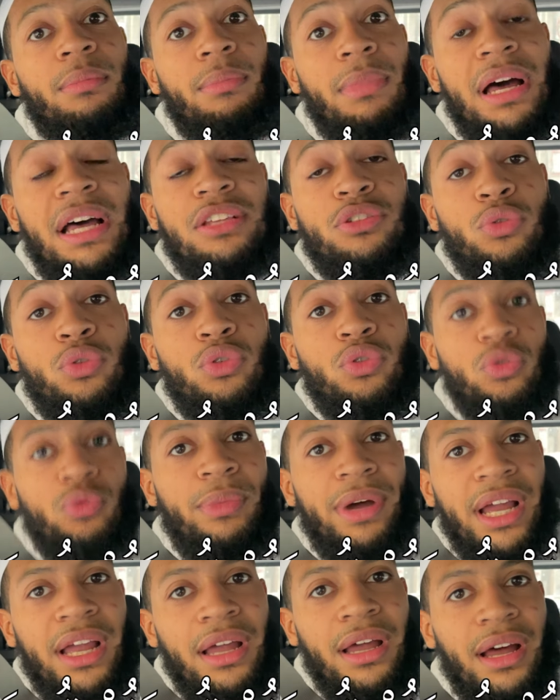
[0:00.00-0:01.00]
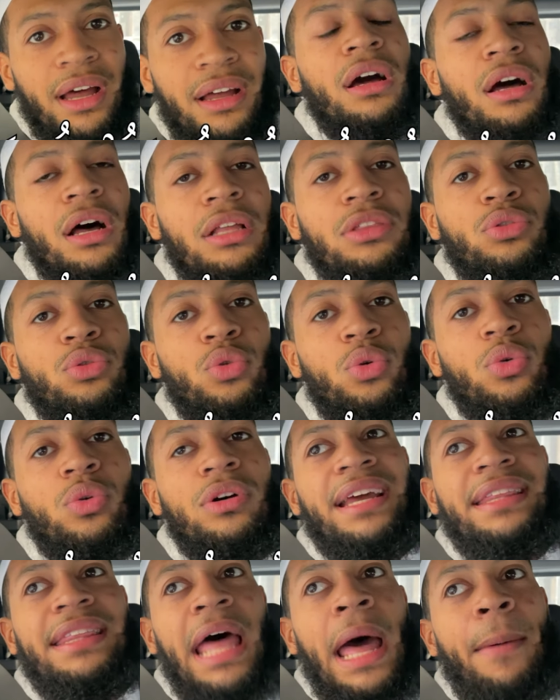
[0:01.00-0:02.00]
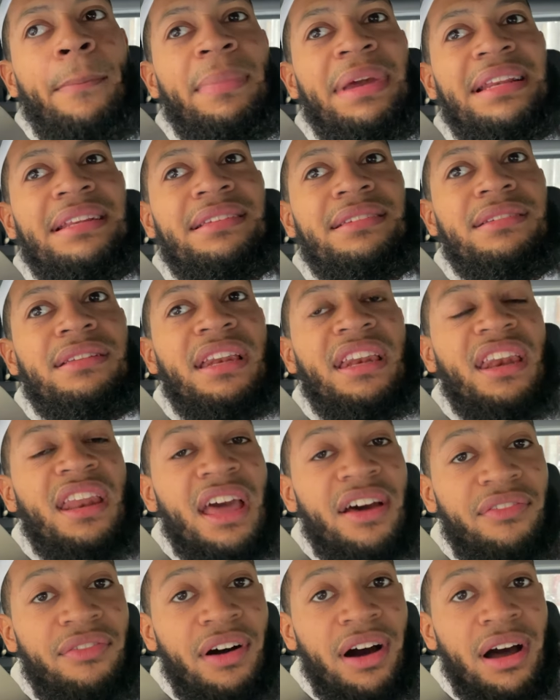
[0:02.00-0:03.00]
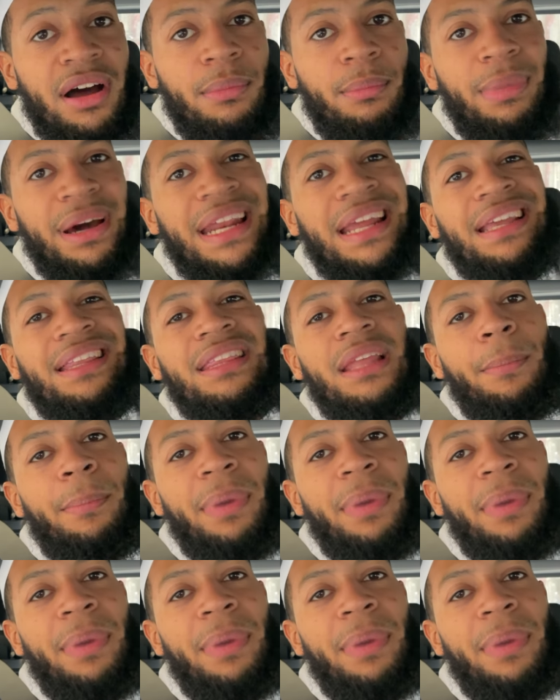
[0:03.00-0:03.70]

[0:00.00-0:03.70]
ma zurtu makkah qattu, and that means never, but in the